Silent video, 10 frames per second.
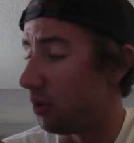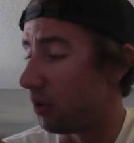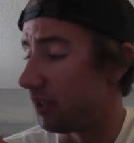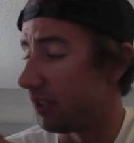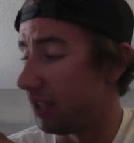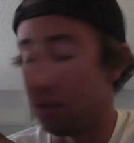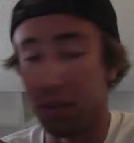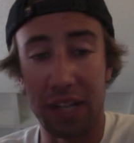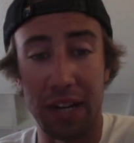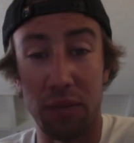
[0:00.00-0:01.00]
You can see
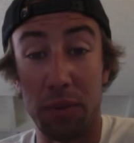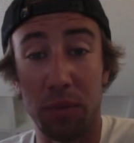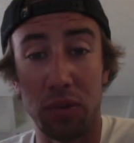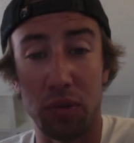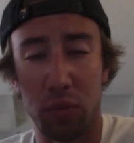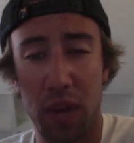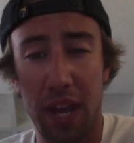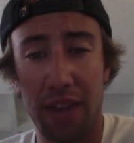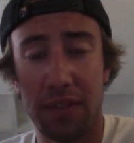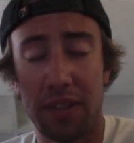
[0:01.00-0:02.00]
little tiny ripples or
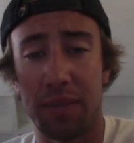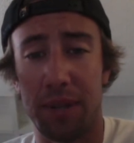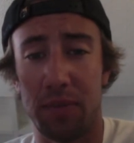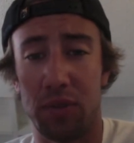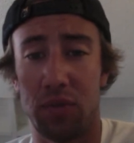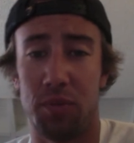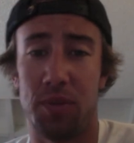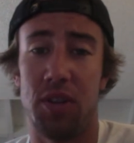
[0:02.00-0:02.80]
waves. Sometimes those will be good